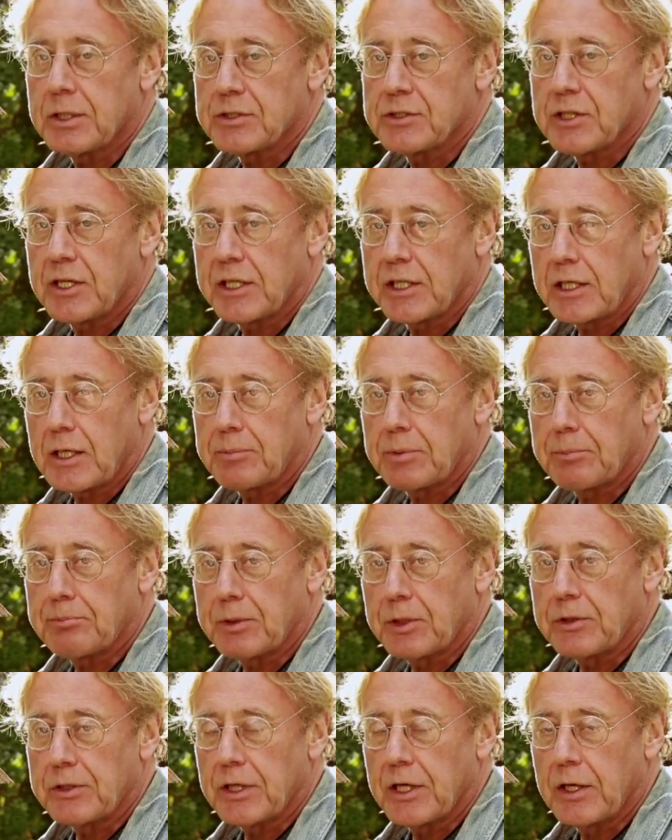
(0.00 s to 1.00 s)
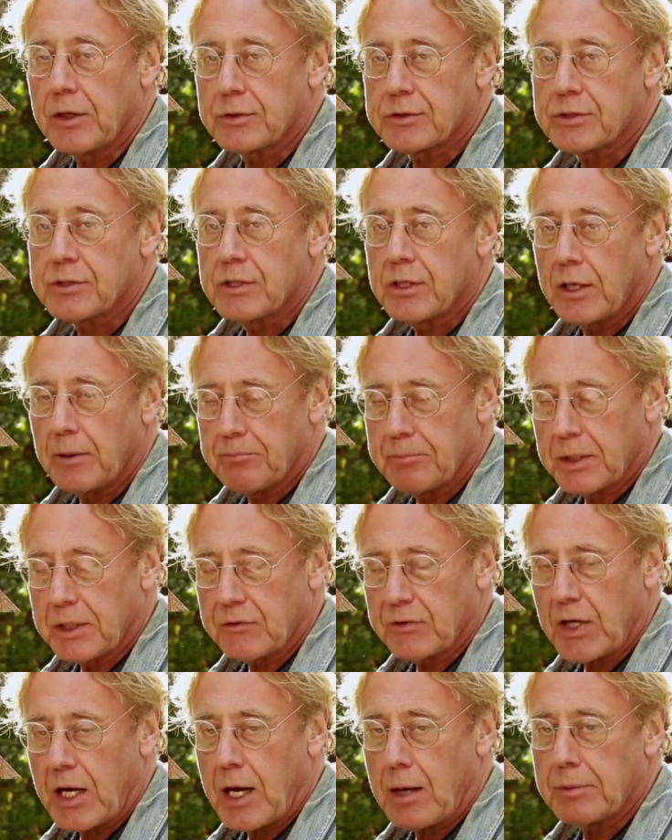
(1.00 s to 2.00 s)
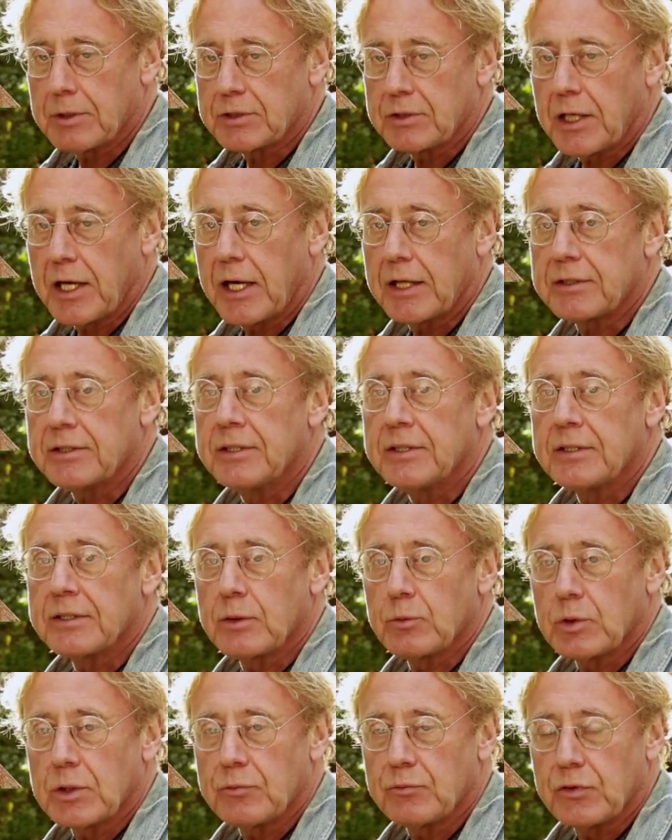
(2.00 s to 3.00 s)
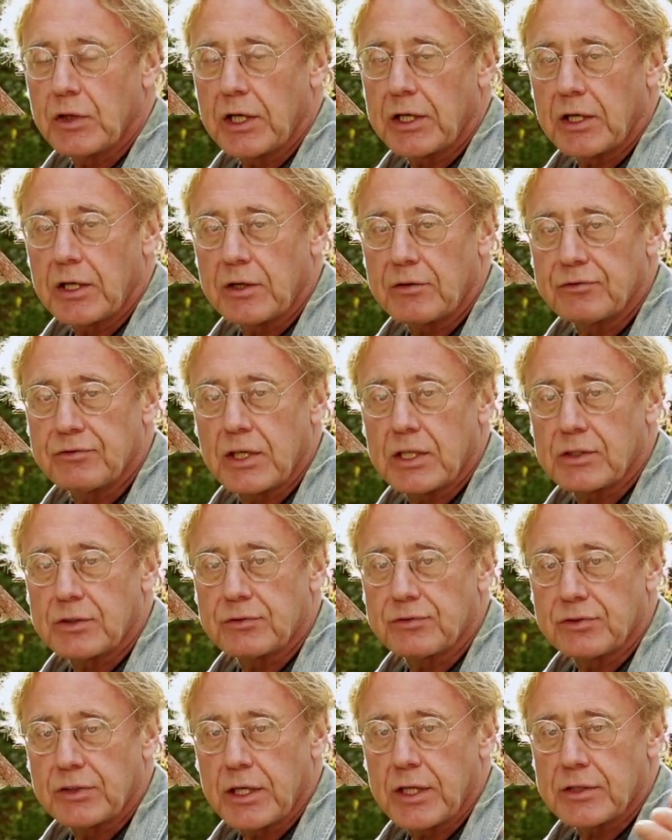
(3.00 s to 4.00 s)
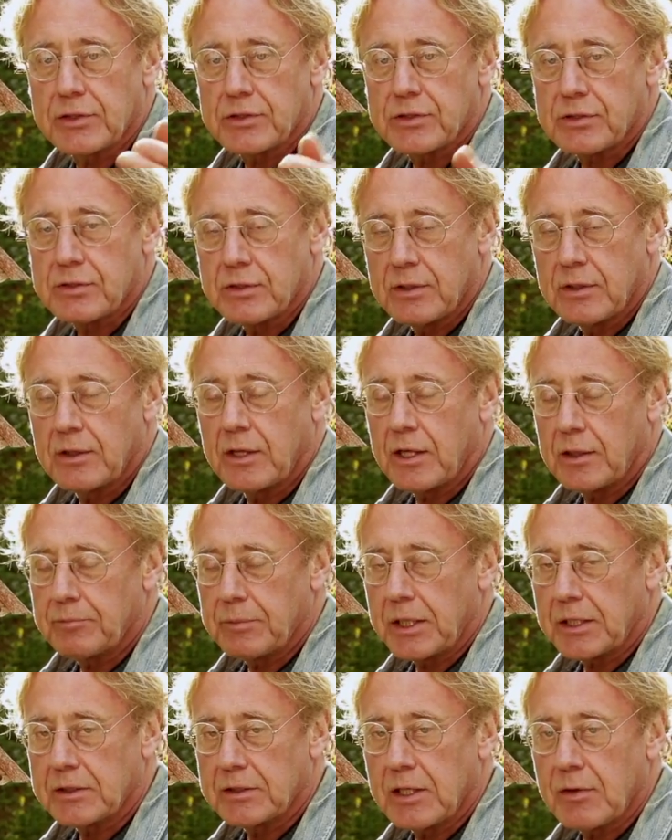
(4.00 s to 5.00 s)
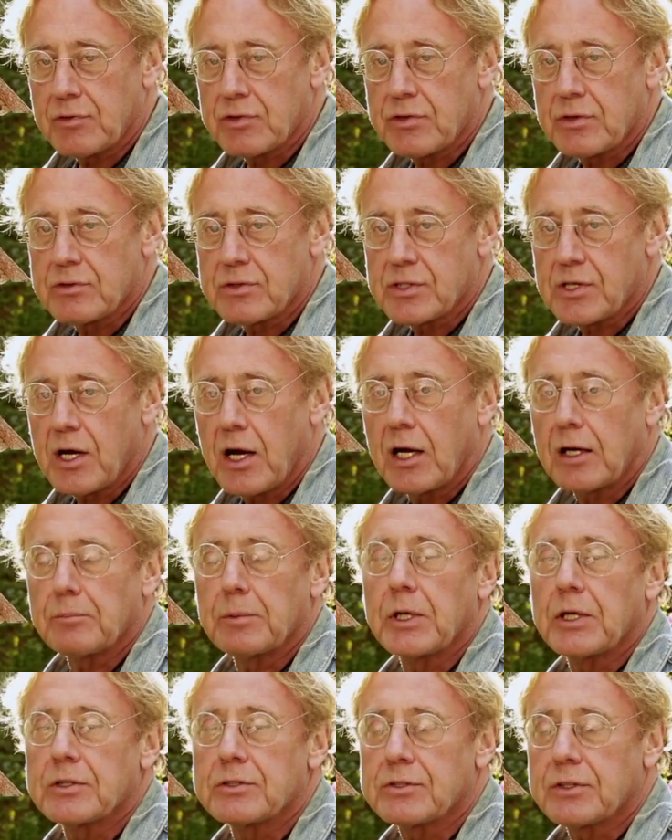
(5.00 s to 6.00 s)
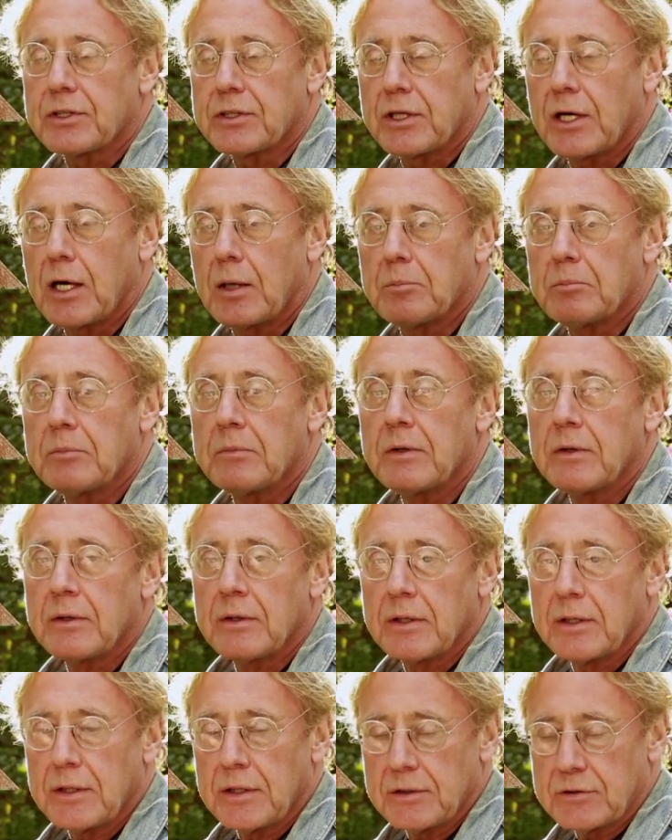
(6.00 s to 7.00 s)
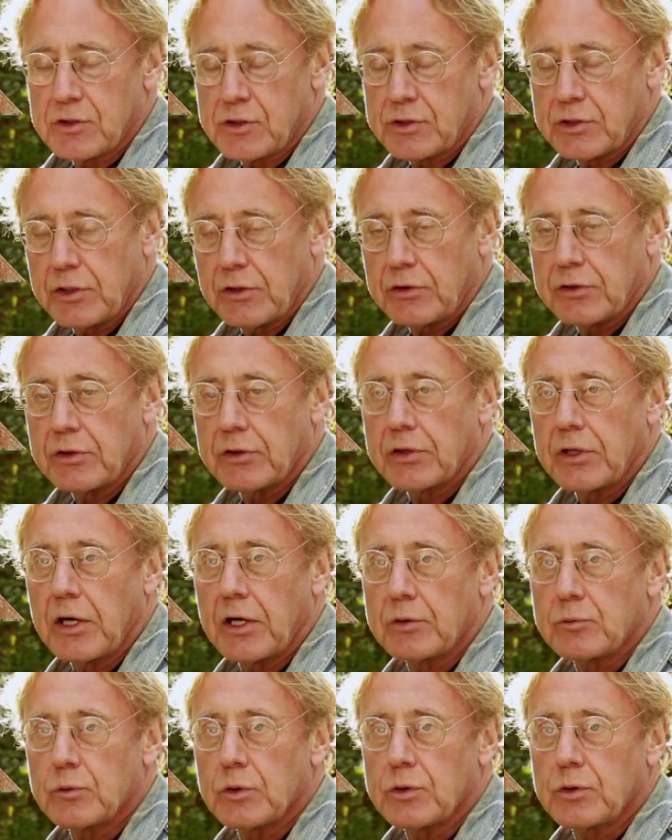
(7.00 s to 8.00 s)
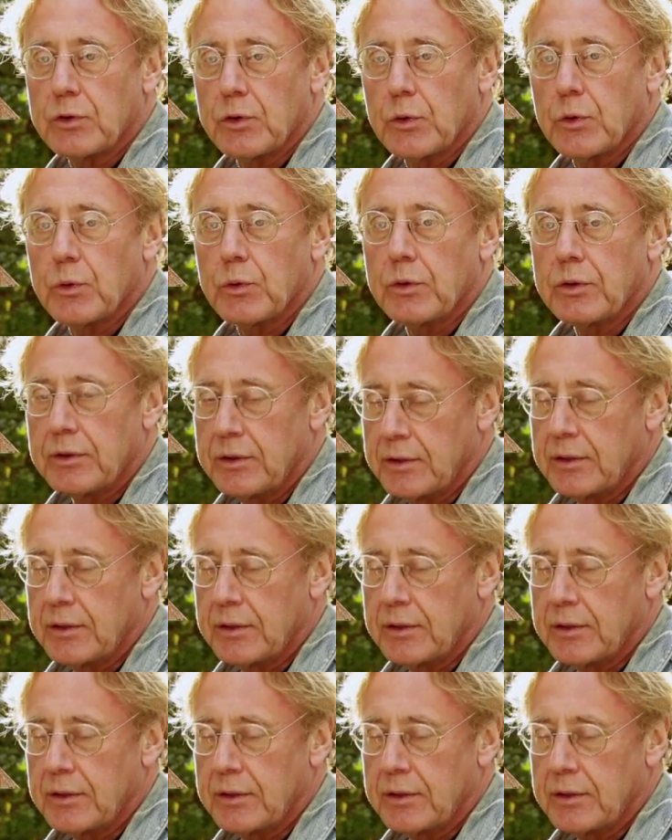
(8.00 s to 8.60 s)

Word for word: by setting up a birdhouse, a bit of habitat that will invite our feathered friends, our magnificent songbirds to come and share your garden with you,